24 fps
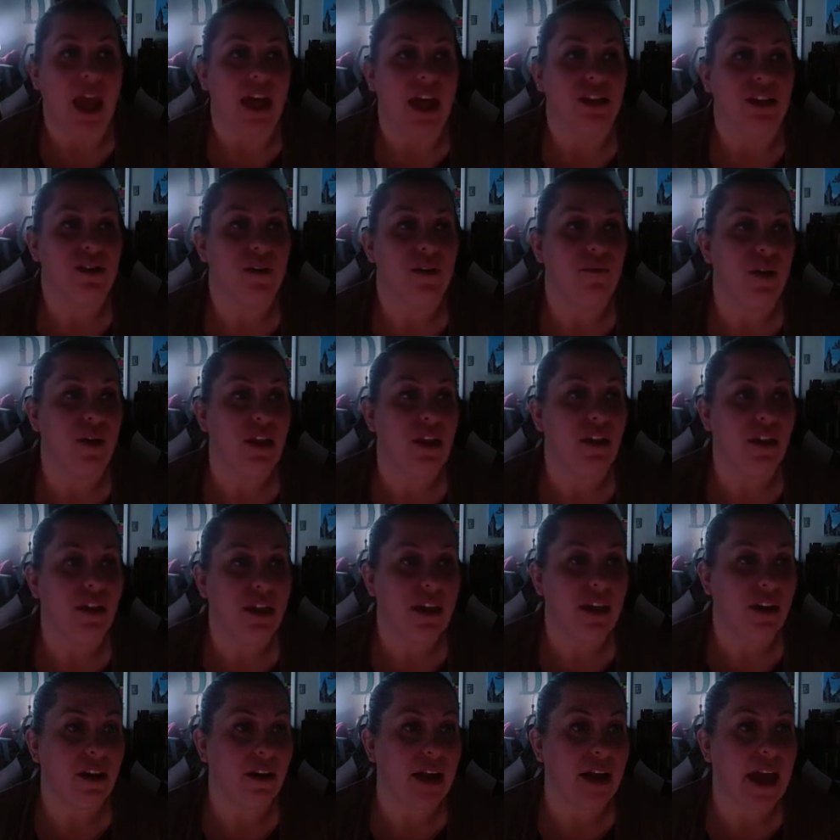So if we look
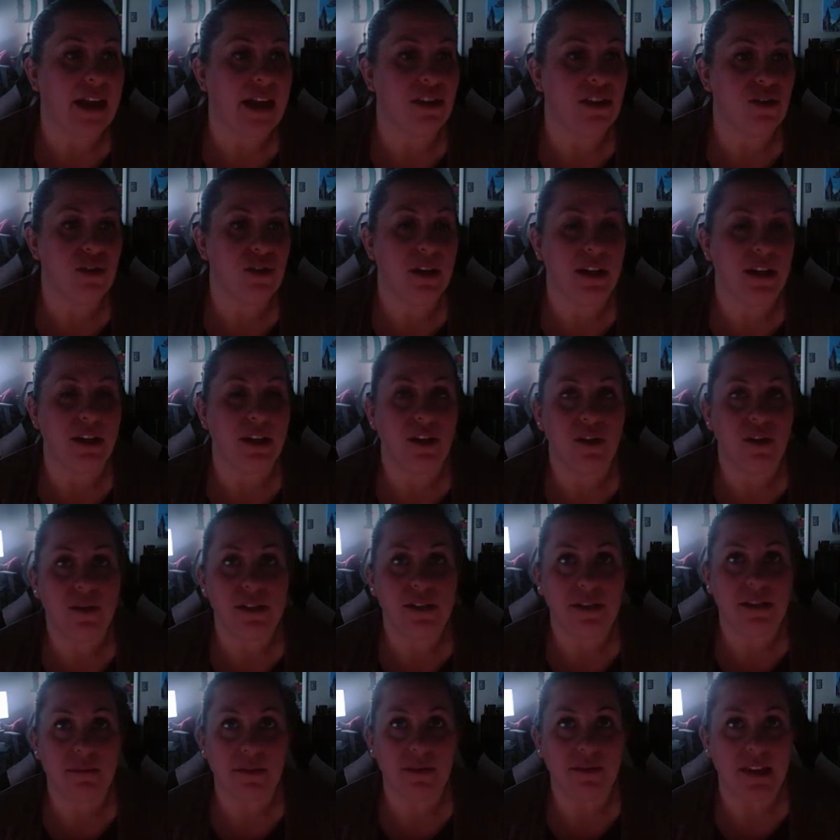here, guys, you can use
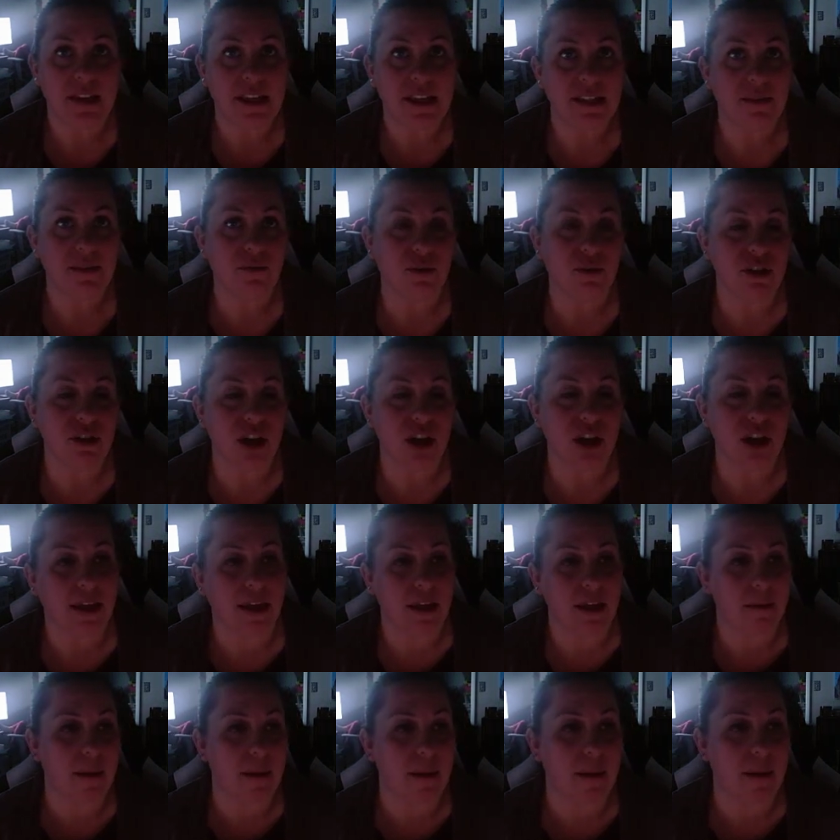some of these if we're
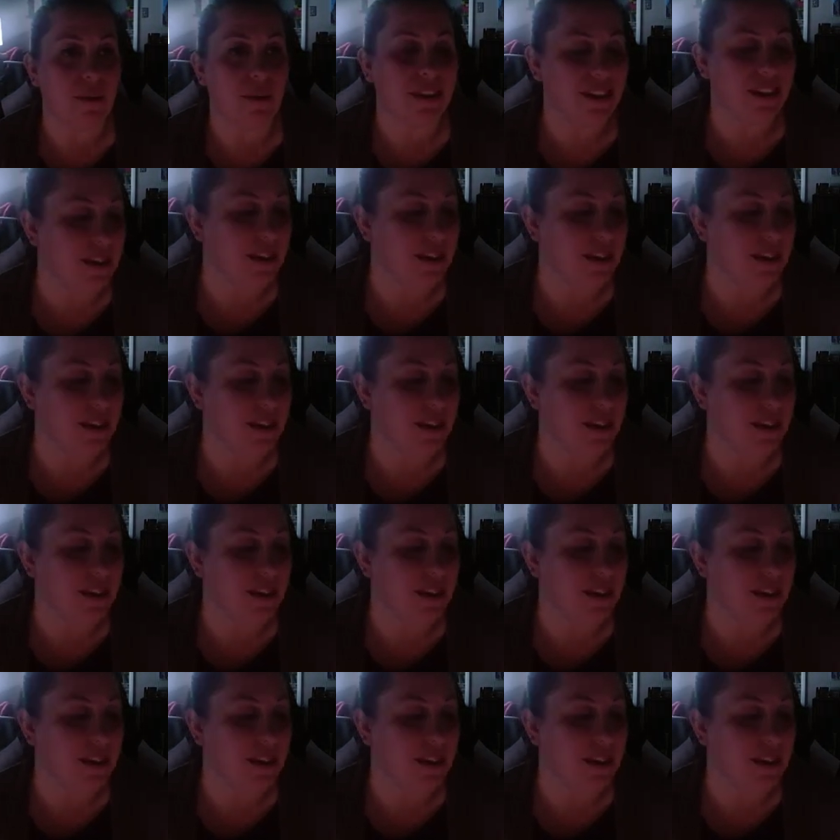talking about with